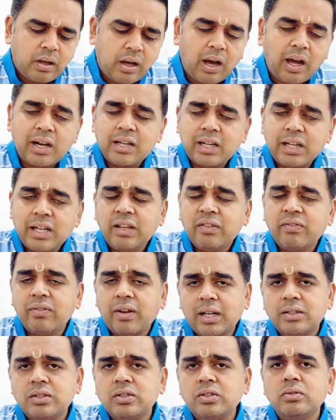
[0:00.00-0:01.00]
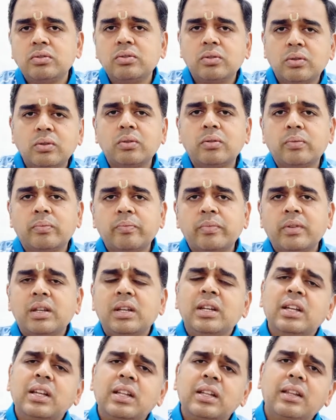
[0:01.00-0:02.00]
heartening fact to know
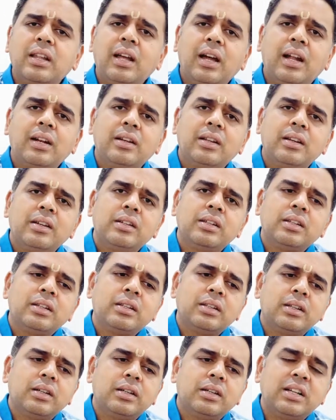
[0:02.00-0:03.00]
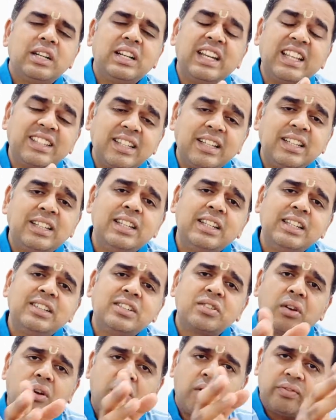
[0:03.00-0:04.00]
that the
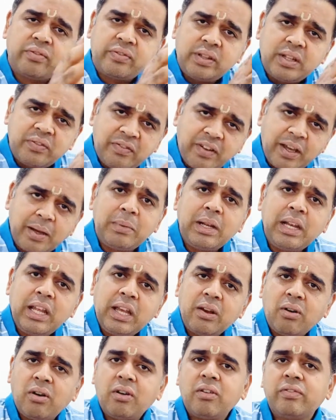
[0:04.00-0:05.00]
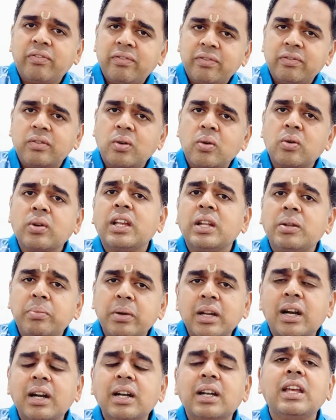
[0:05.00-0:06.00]
descendants of the family of Kongil
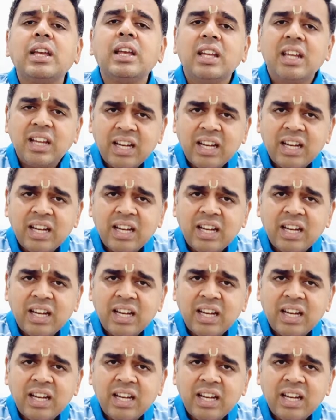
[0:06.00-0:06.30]
Piratti,